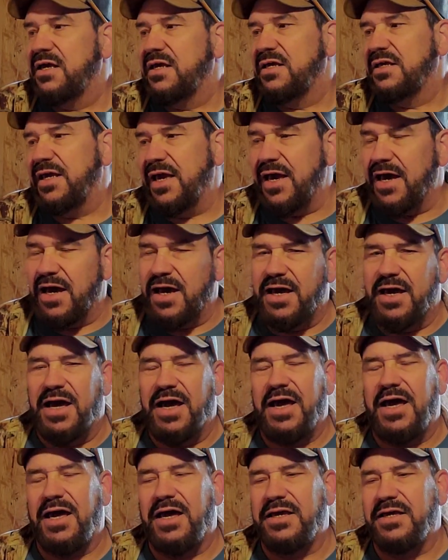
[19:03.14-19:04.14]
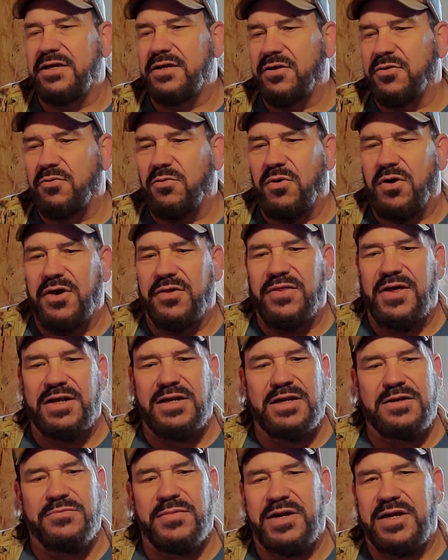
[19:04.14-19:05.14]
Yeah, I, you know what, that
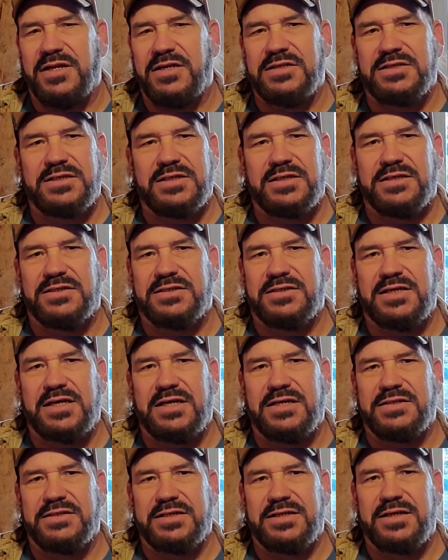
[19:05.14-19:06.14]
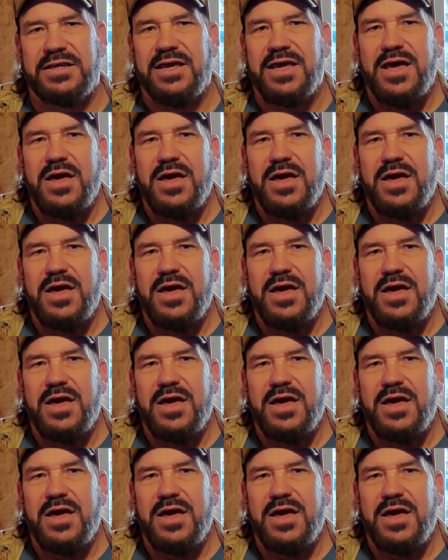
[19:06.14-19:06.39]
doesn't make any sense, does it?